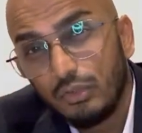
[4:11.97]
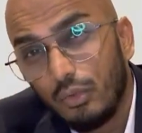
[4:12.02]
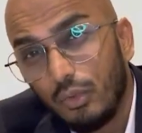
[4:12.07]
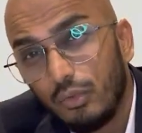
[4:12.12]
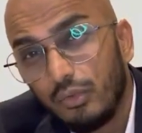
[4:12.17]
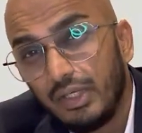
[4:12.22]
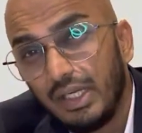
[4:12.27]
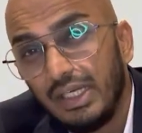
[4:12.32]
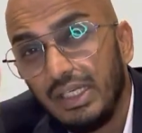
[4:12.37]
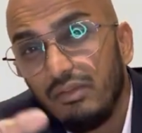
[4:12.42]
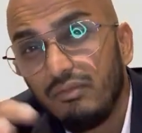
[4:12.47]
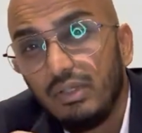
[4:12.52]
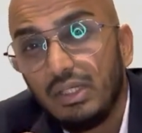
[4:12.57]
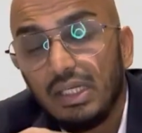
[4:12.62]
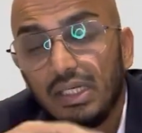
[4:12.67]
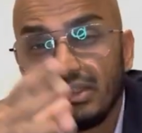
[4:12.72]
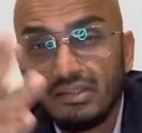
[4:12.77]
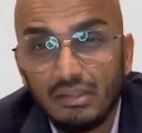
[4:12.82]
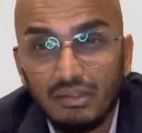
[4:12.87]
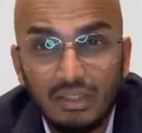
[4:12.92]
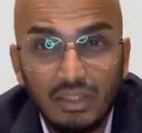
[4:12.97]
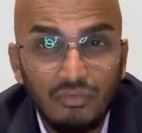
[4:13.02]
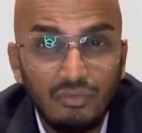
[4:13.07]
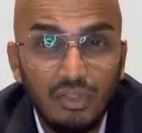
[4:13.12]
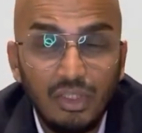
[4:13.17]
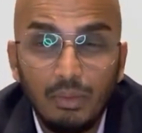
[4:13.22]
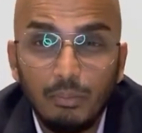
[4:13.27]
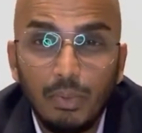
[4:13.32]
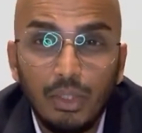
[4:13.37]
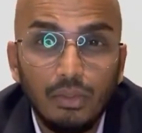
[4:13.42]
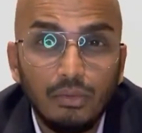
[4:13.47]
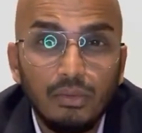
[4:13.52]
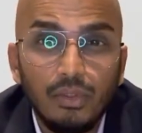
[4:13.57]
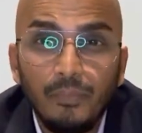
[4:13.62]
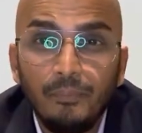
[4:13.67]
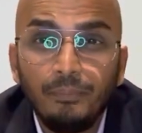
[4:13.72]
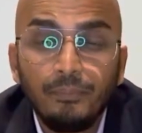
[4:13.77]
already, villas are roughly about